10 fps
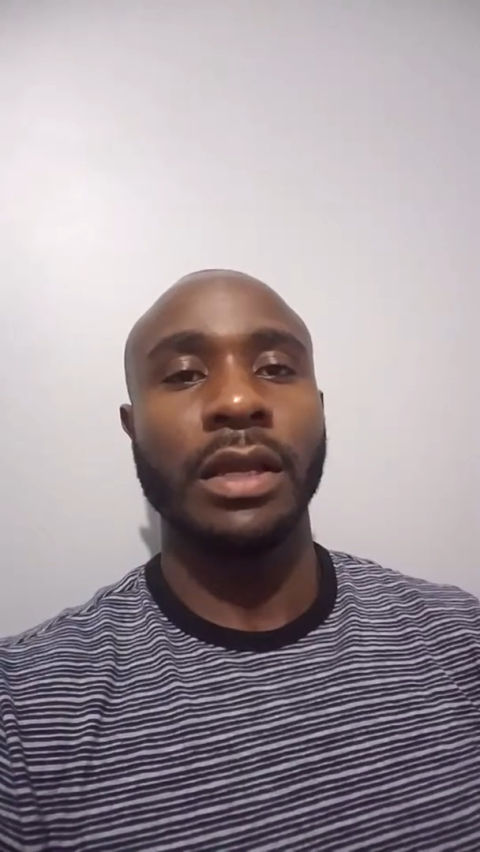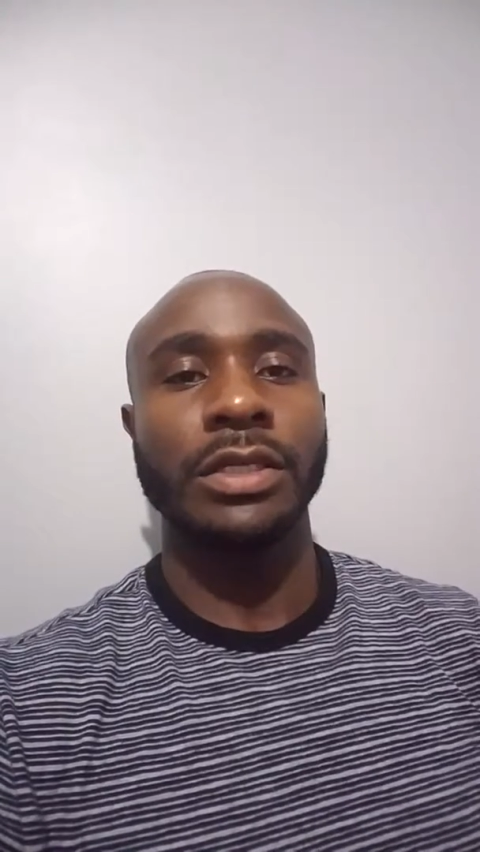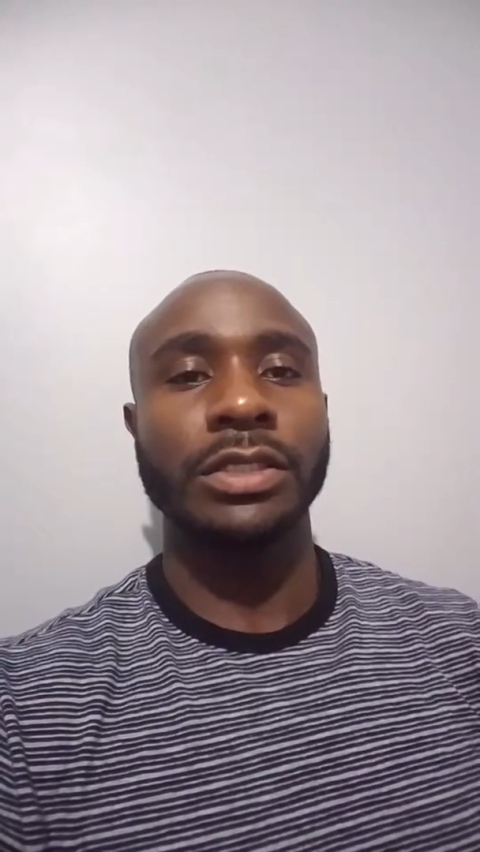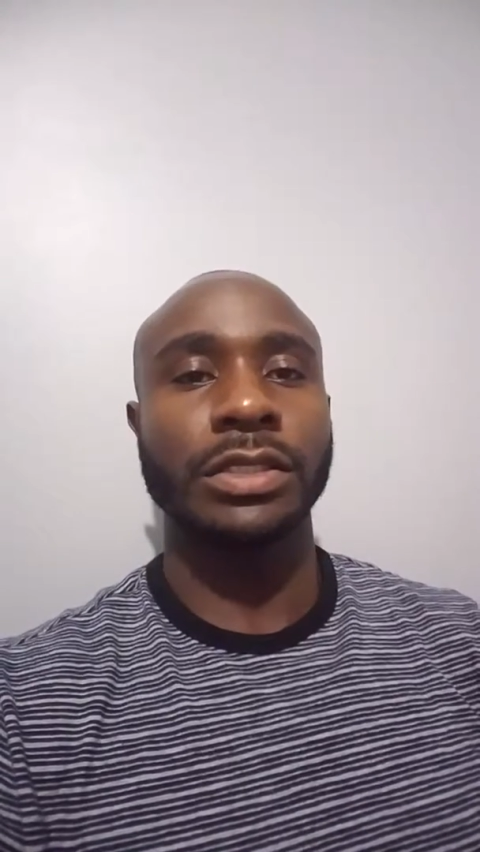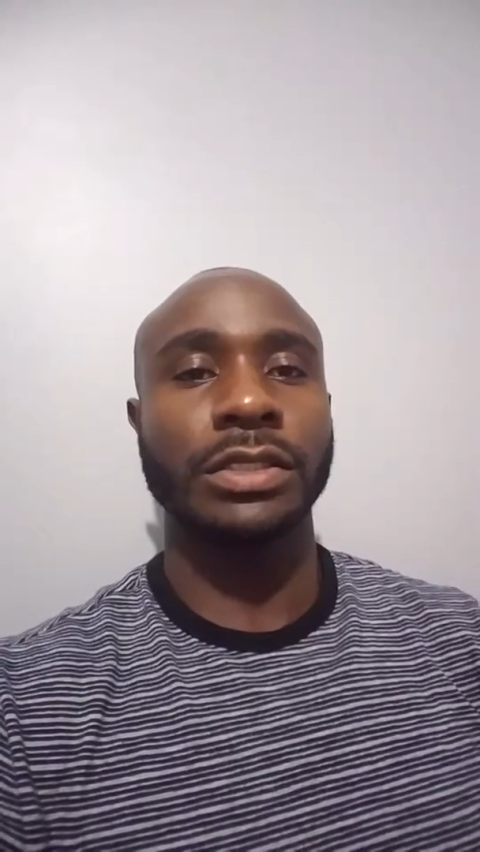
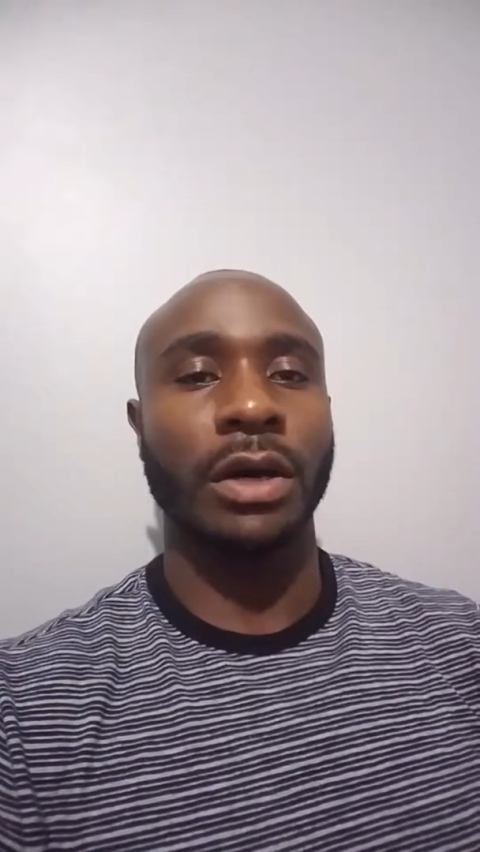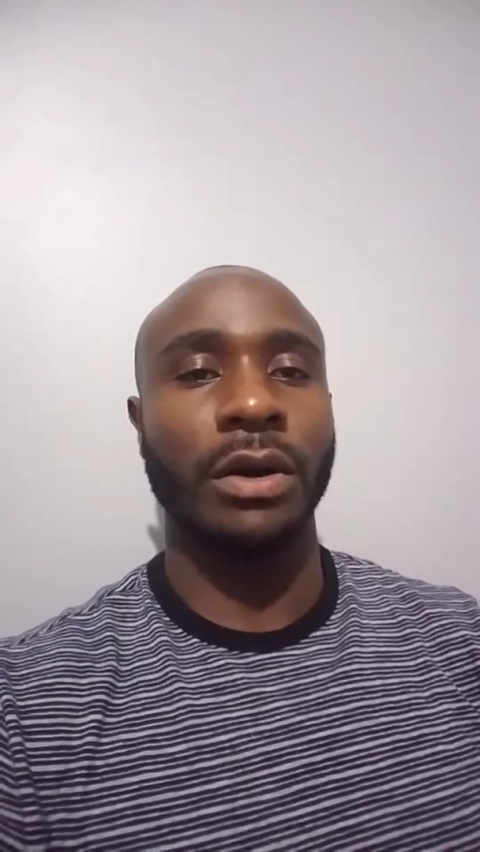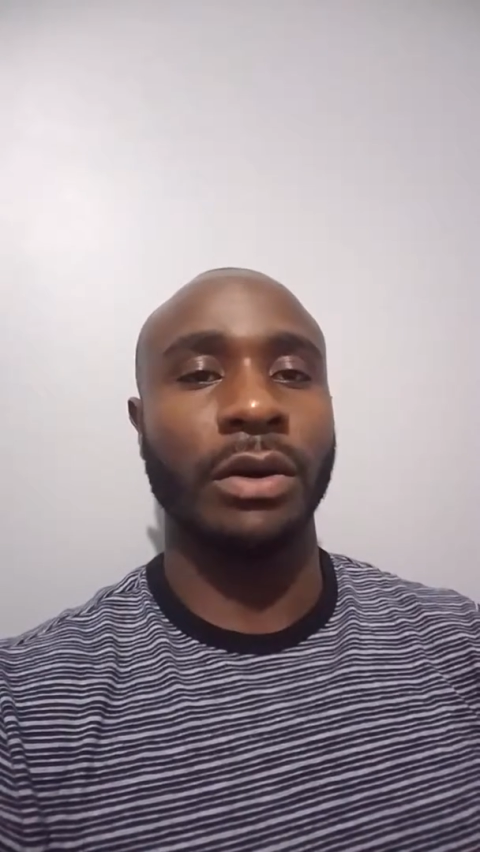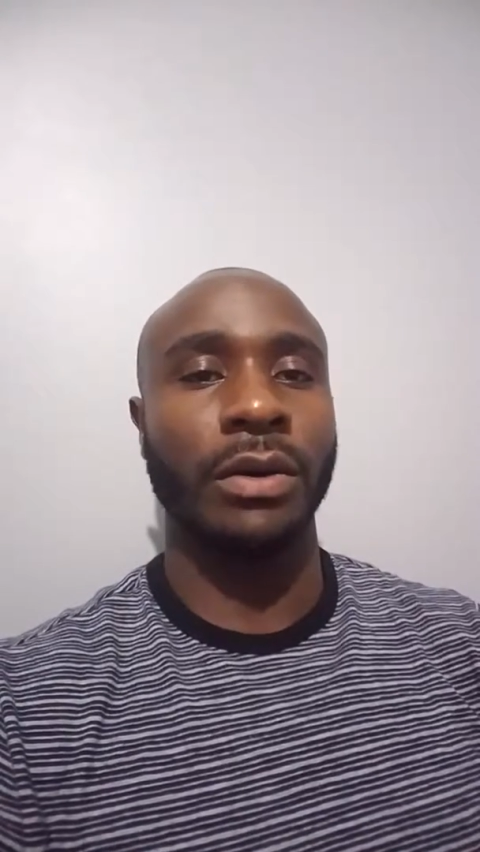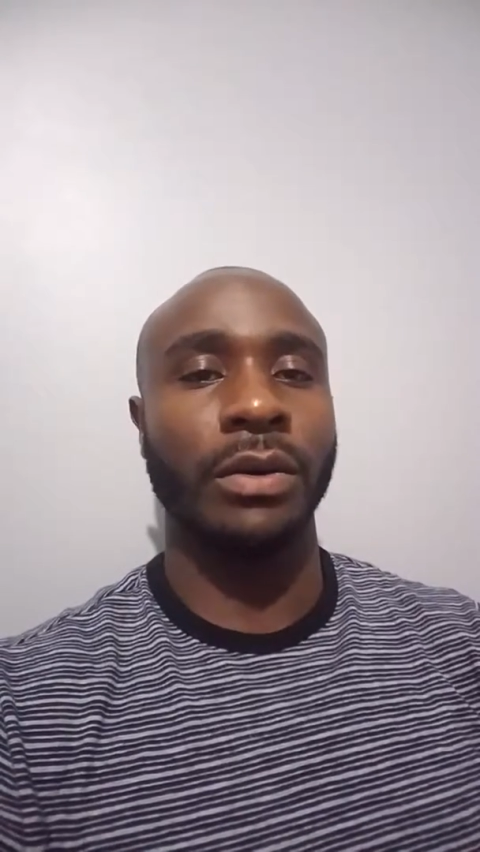
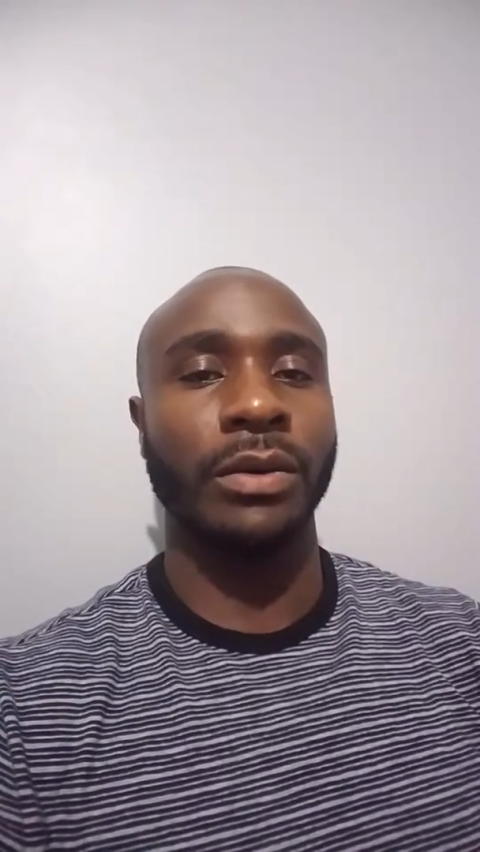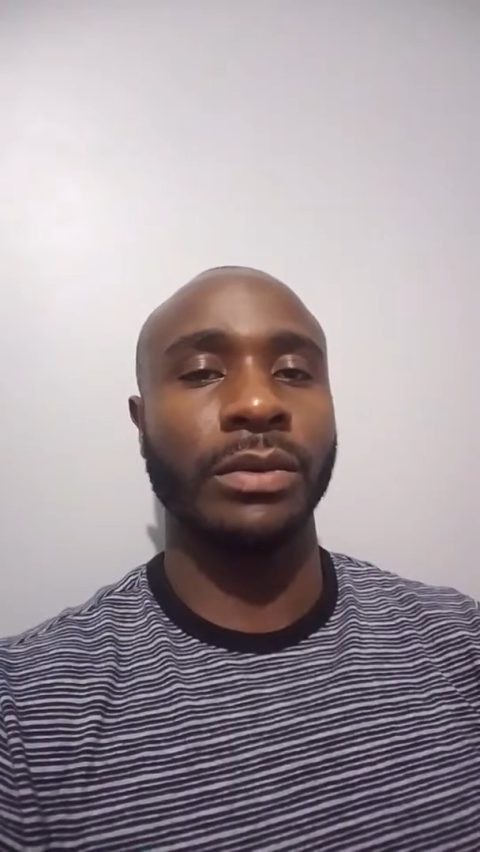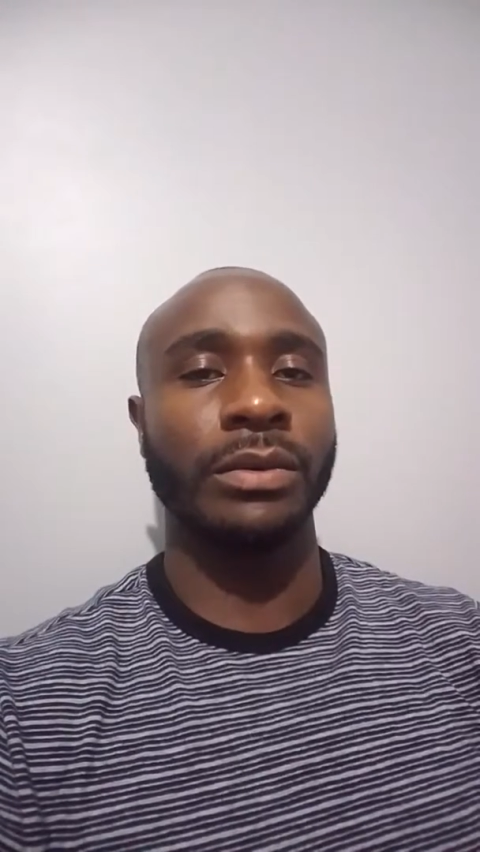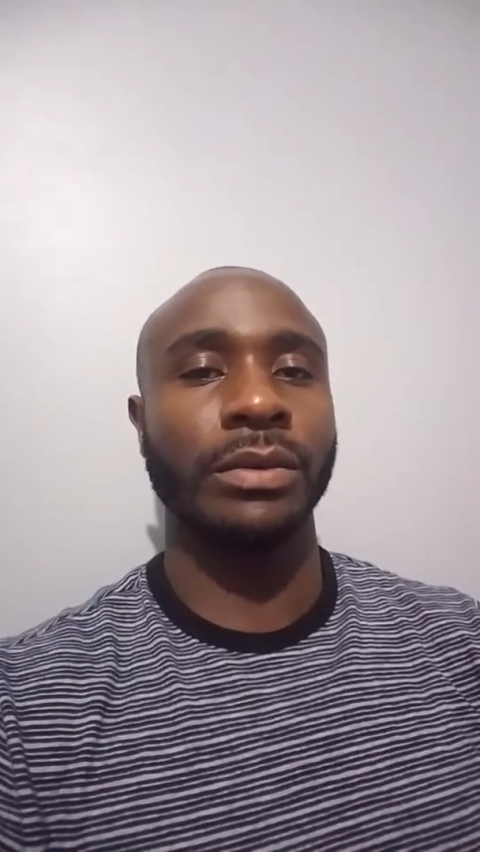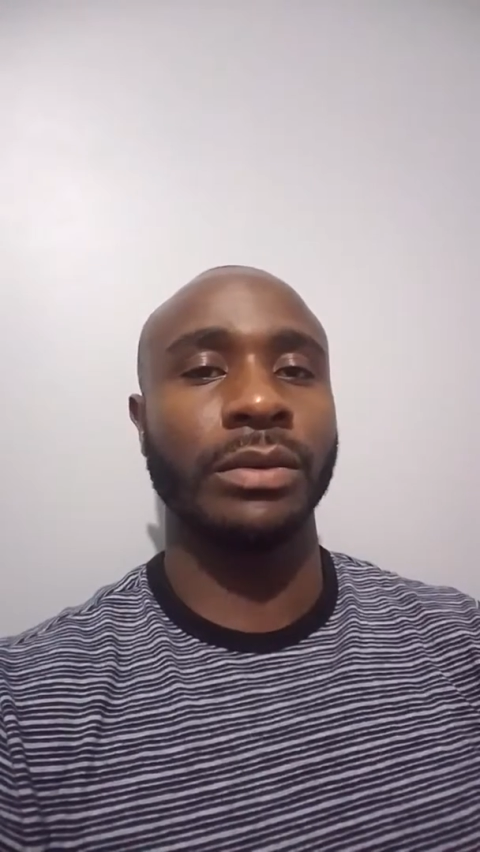So